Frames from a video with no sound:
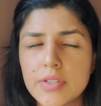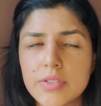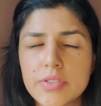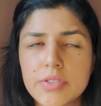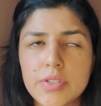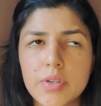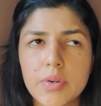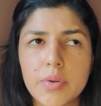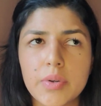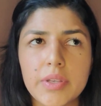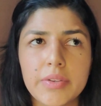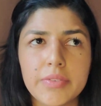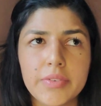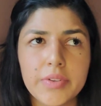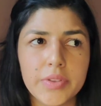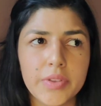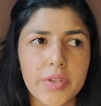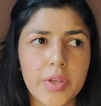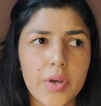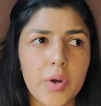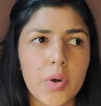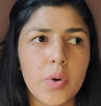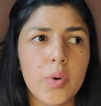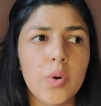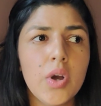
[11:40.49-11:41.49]
So even
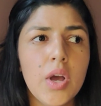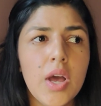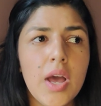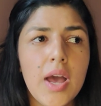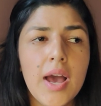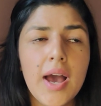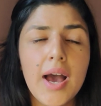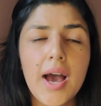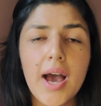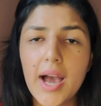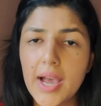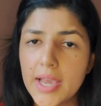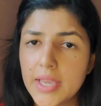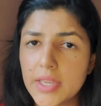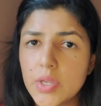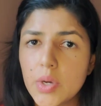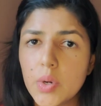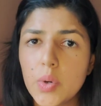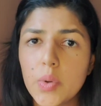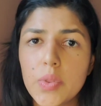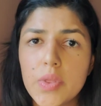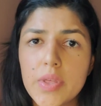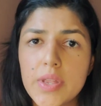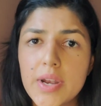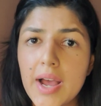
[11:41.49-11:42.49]
though I
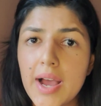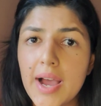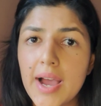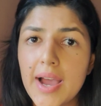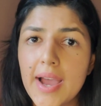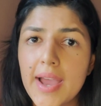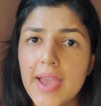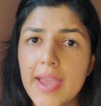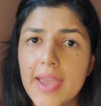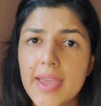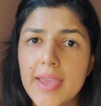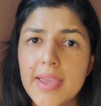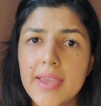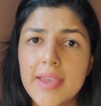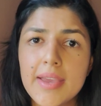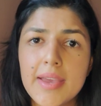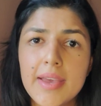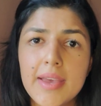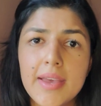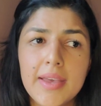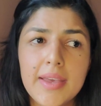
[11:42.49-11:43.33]
know that I